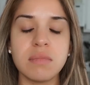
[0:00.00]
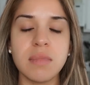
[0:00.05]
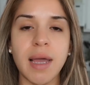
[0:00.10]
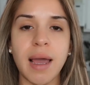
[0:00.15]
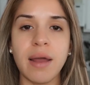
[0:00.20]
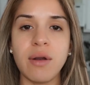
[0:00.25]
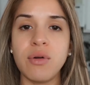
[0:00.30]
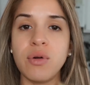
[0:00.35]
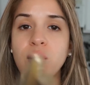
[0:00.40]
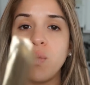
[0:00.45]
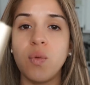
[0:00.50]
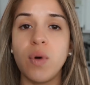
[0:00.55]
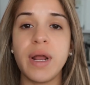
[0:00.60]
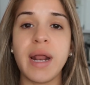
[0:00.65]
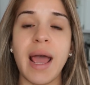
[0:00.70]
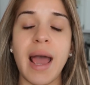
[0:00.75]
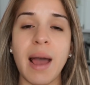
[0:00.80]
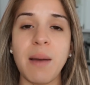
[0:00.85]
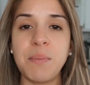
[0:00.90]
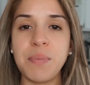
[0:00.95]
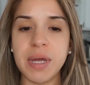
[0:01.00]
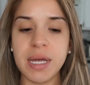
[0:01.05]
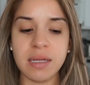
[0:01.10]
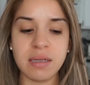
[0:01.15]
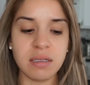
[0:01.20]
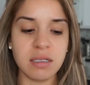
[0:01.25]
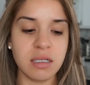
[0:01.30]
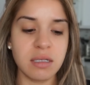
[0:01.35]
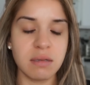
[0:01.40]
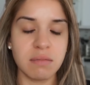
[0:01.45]
I don't know what
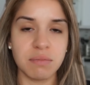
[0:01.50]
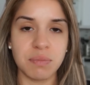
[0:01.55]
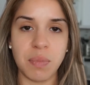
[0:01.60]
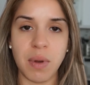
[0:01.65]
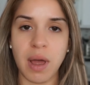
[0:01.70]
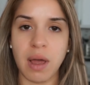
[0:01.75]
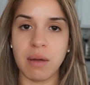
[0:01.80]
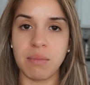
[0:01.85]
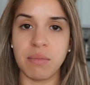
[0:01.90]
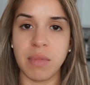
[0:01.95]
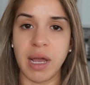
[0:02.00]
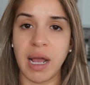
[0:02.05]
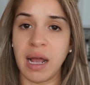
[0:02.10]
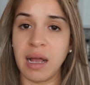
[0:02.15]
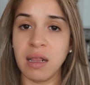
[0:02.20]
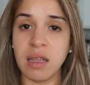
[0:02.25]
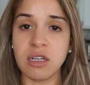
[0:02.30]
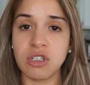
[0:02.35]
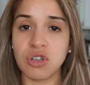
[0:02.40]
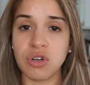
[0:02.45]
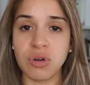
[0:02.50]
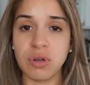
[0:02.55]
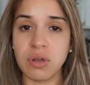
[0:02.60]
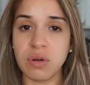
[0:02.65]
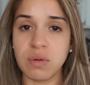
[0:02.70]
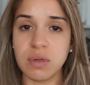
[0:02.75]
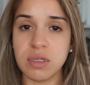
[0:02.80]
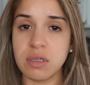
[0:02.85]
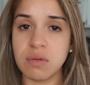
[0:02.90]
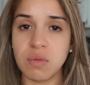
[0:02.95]
happened, but my eyelash
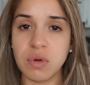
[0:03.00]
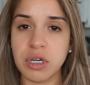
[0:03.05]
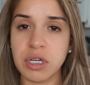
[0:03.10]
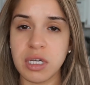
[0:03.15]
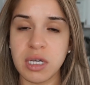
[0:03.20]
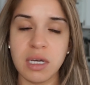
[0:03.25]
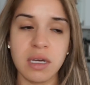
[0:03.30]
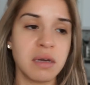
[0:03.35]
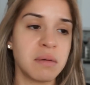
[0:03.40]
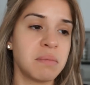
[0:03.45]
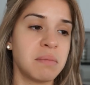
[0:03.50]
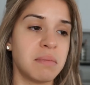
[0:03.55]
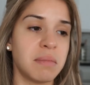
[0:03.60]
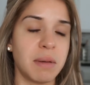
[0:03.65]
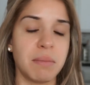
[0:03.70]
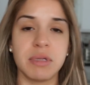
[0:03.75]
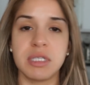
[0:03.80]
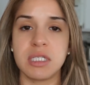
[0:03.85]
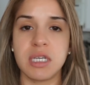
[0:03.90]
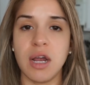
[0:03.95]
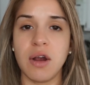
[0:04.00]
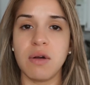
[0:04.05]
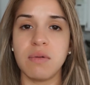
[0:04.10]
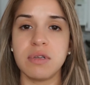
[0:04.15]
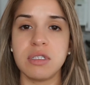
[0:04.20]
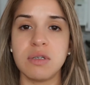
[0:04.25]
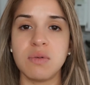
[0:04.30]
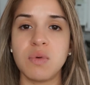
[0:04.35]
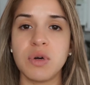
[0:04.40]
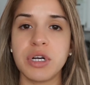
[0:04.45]
curler wasn't working, my mascara
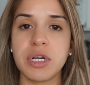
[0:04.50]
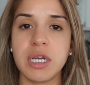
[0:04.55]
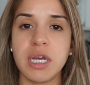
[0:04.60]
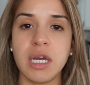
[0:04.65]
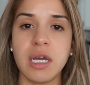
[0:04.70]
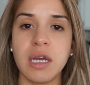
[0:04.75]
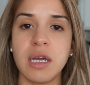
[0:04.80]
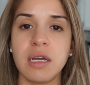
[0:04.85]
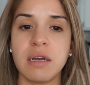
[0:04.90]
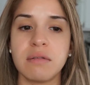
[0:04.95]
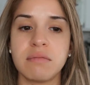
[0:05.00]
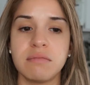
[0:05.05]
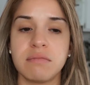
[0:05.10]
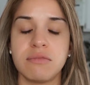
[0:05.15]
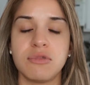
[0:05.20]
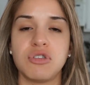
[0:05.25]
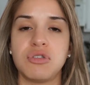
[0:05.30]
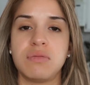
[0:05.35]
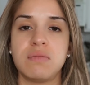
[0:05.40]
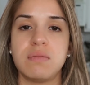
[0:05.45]
wasn't working, just